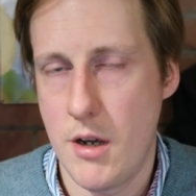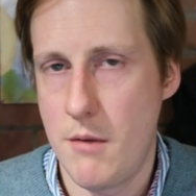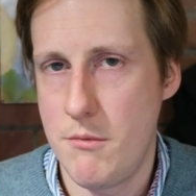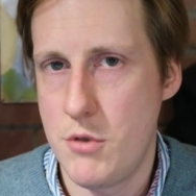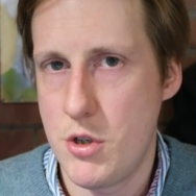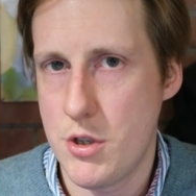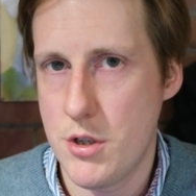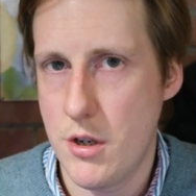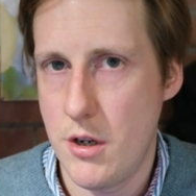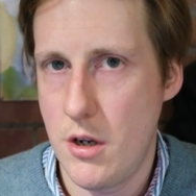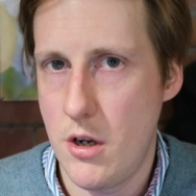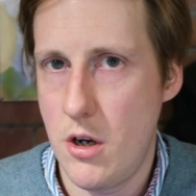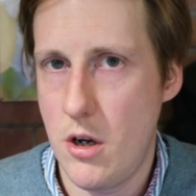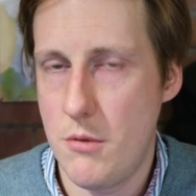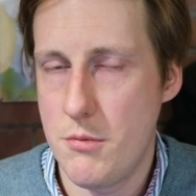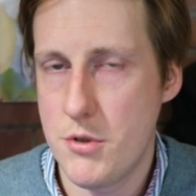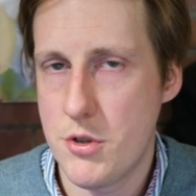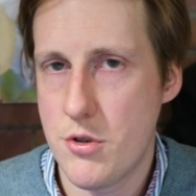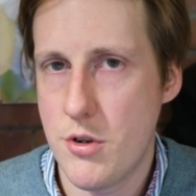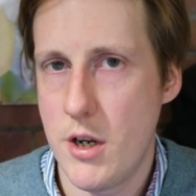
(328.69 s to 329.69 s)
I'm just going to
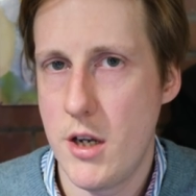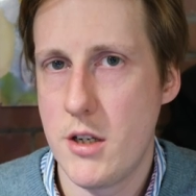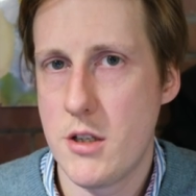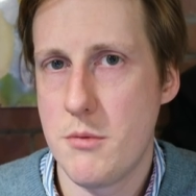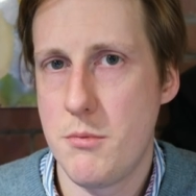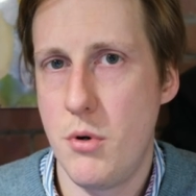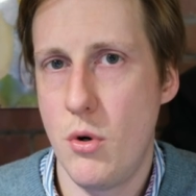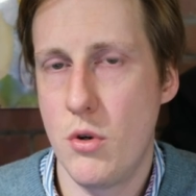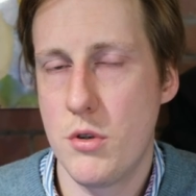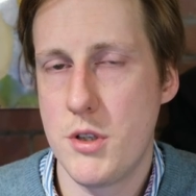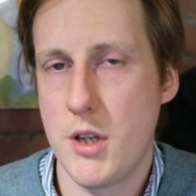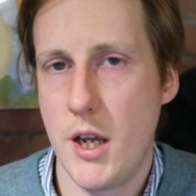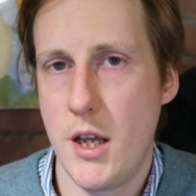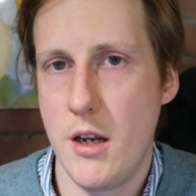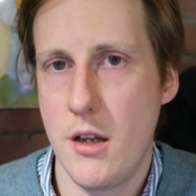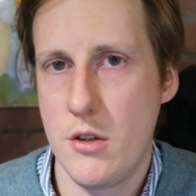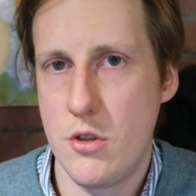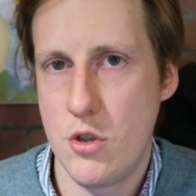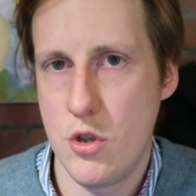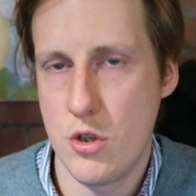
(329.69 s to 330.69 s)
hop straight into
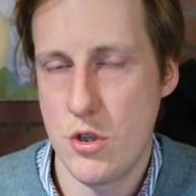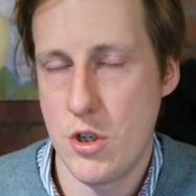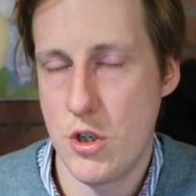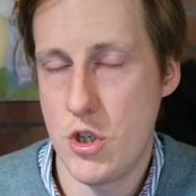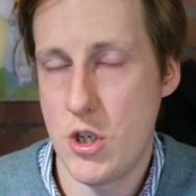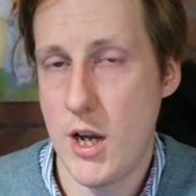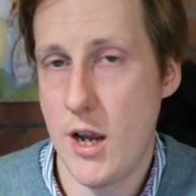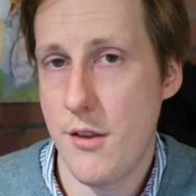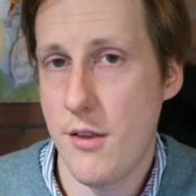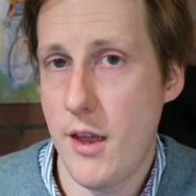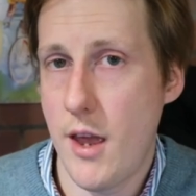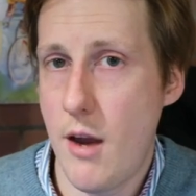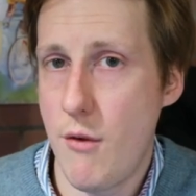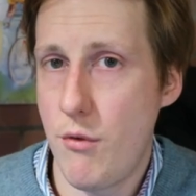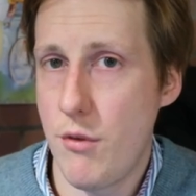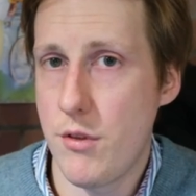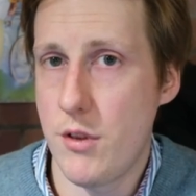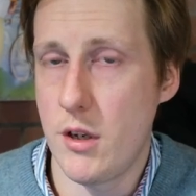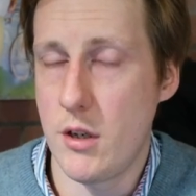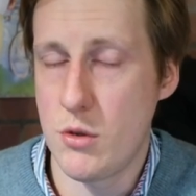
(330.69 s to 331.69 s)
Portainer just to check that
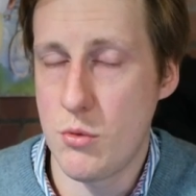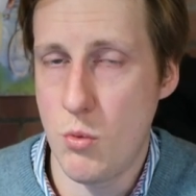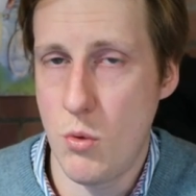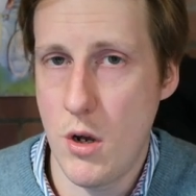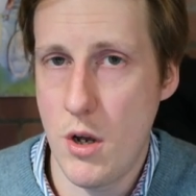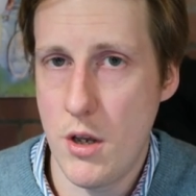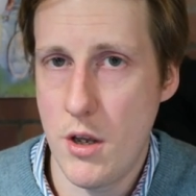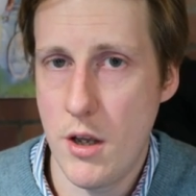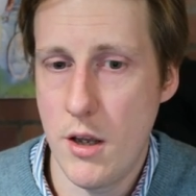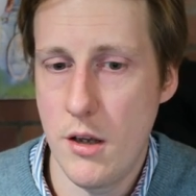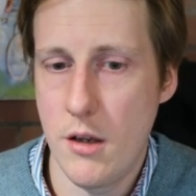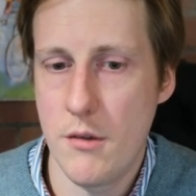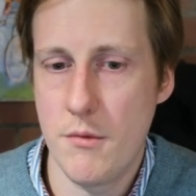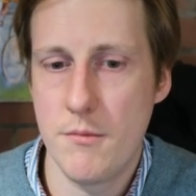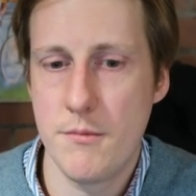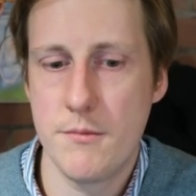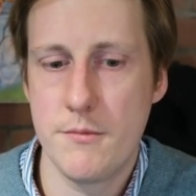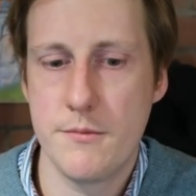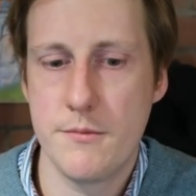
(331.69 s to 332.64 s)
everything's working.